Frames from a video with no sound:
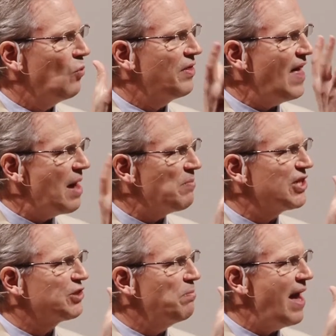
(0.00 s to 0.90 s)
with that
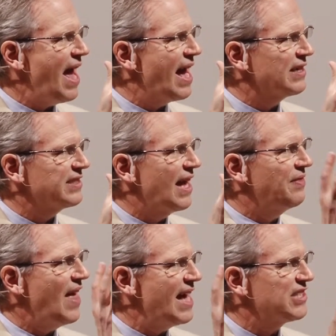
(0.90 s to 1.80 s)
much mass
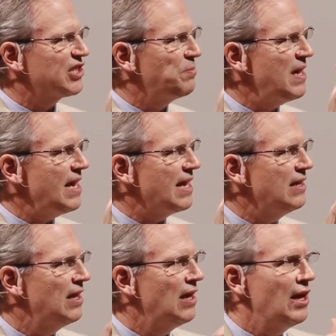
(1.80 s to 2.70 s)
at that
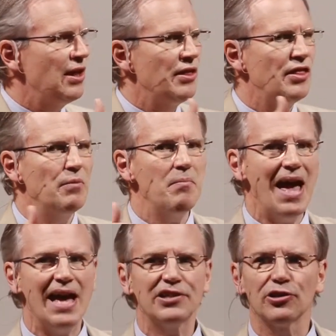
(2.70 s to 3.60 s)
speed, the
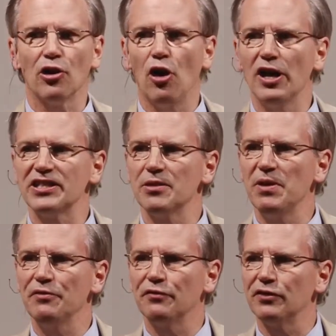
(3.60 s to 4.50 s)
matter ought to
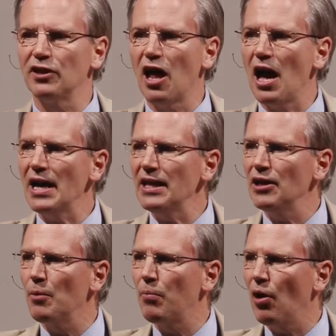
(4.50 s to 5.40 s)
be flying
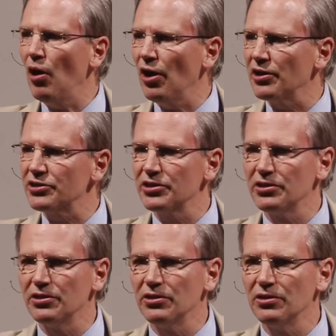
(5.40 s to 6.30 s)
apart.
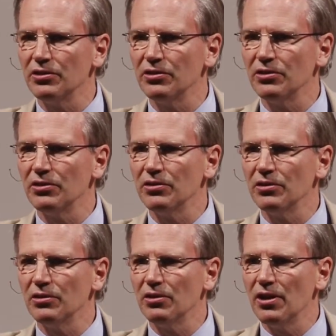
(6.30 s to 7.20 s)

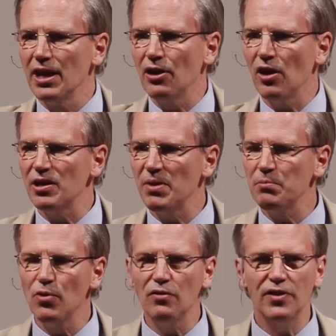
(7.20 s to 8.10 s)
It ought to be
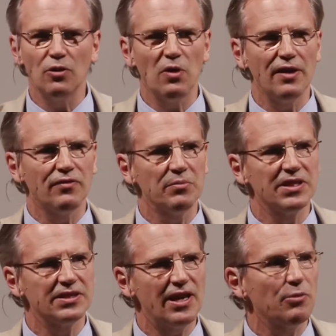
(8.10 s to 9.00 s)
moving away from the
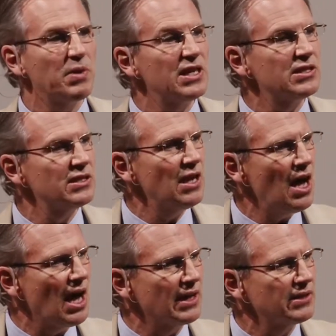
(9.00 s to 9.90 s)
center, but it's
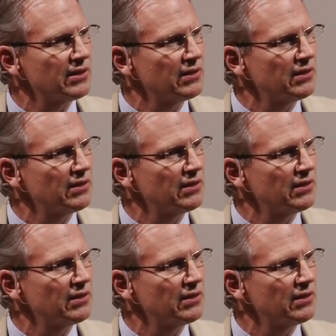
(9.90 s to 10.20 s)
not.